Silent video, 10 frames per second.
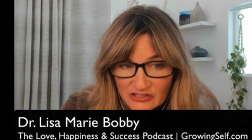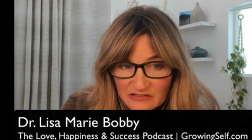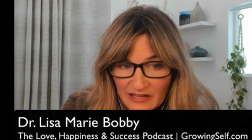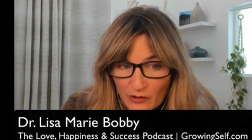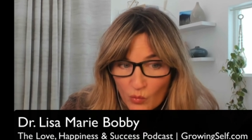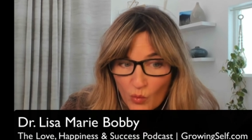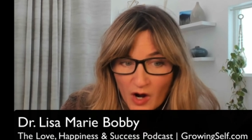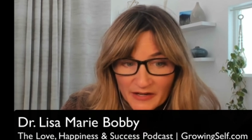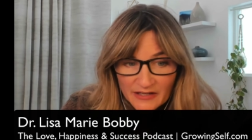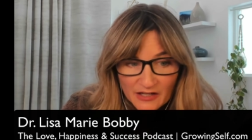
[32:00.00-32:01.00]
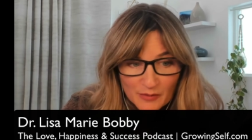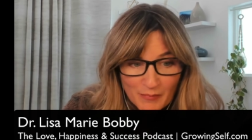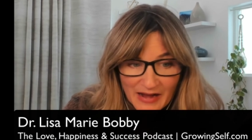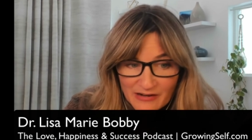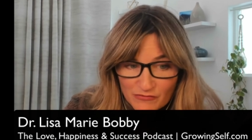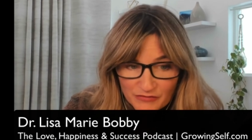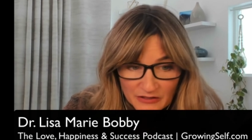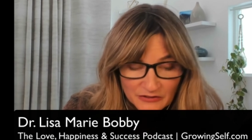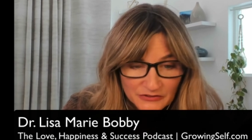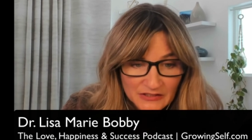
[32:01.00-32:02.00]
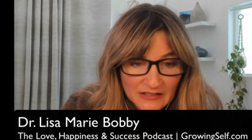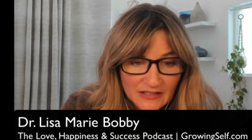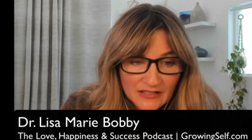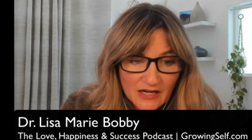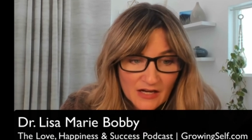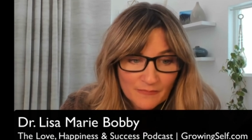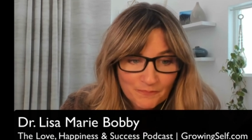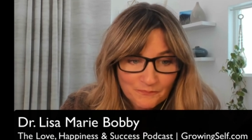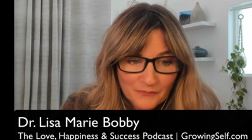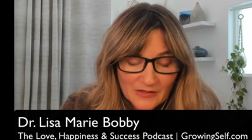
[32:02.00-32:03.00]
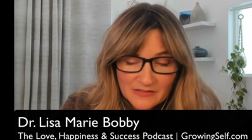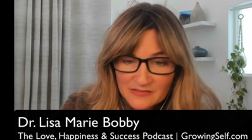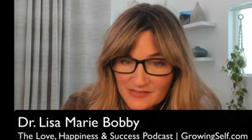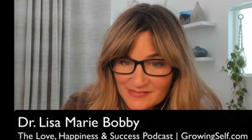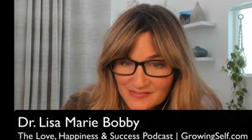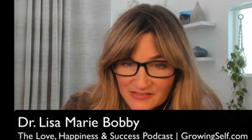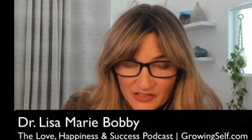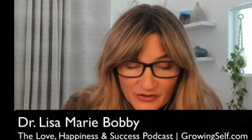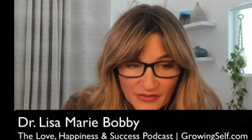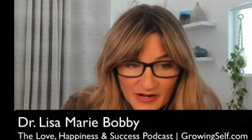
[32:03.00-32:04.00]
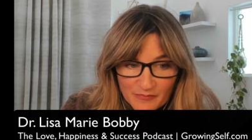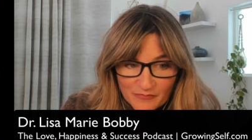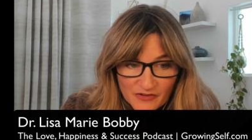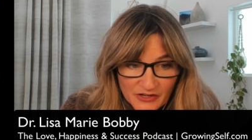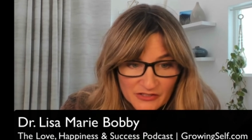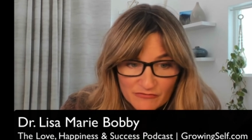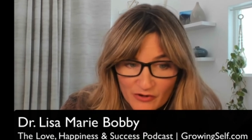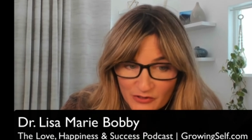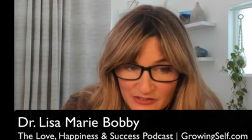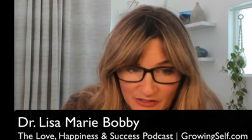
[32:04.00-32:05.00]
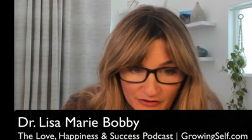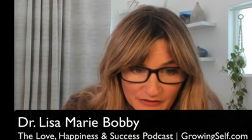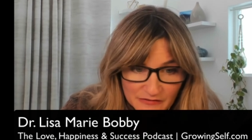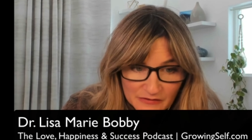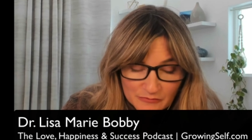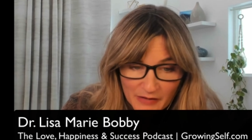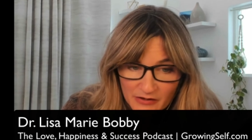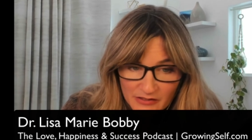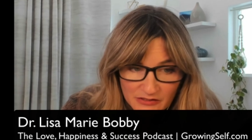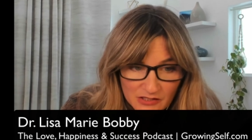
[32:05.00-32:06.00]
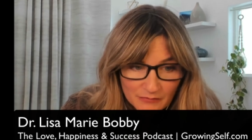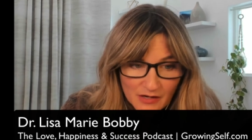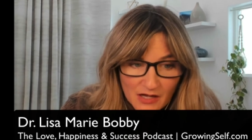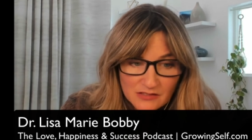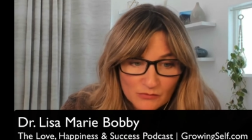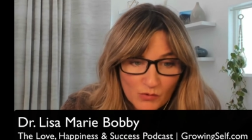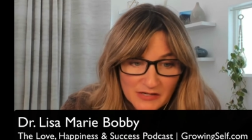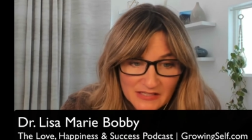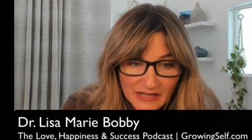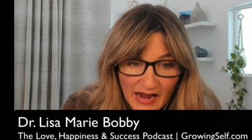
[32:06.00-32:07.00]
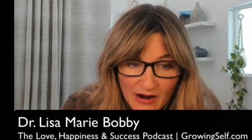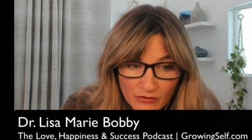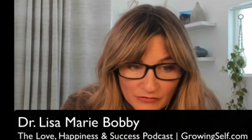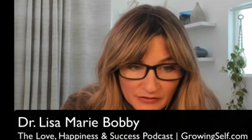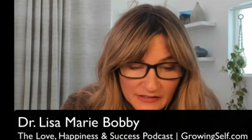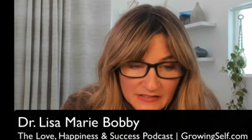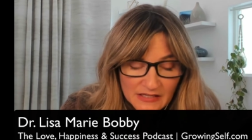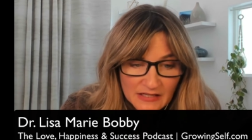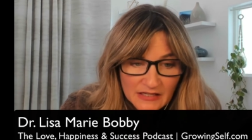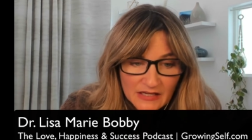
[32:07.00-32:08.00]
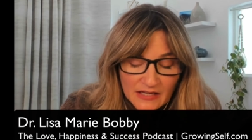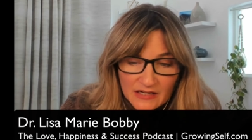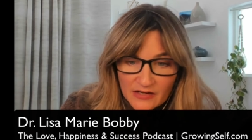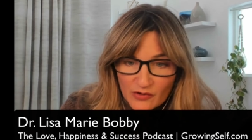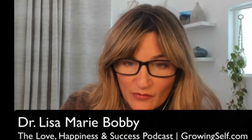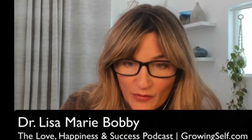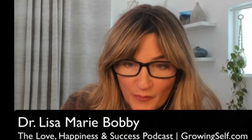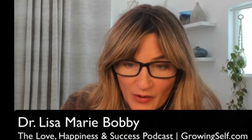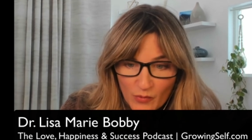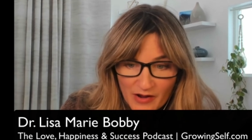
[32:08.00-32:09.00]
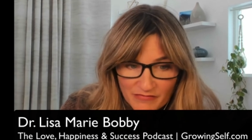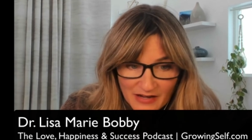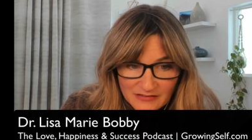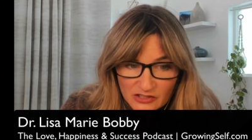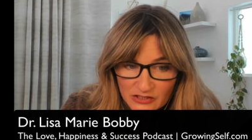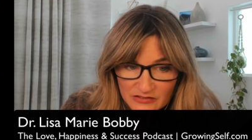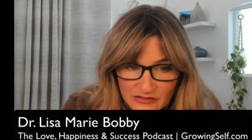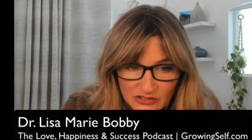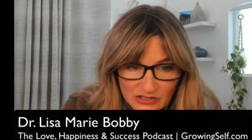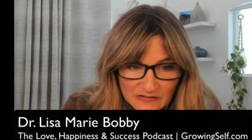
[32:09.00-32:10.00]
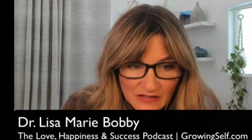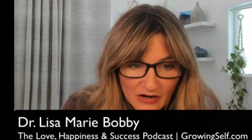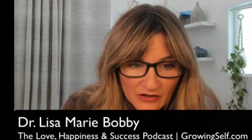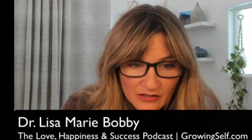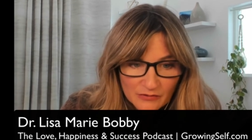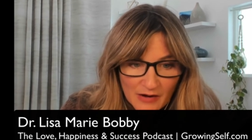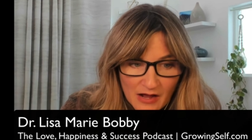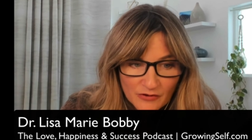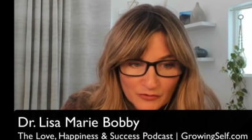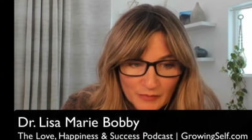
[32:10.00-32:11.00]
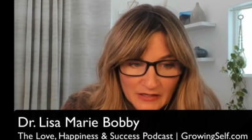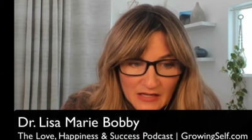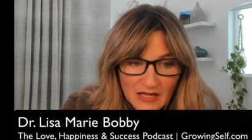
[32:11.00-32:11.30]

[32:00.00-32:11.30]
is like walking on a minefield. Um, he says, you know, that I'm very devoted to this marriage. I'm not wanting out of it, and I know that my wife has hurts that she's carried around, but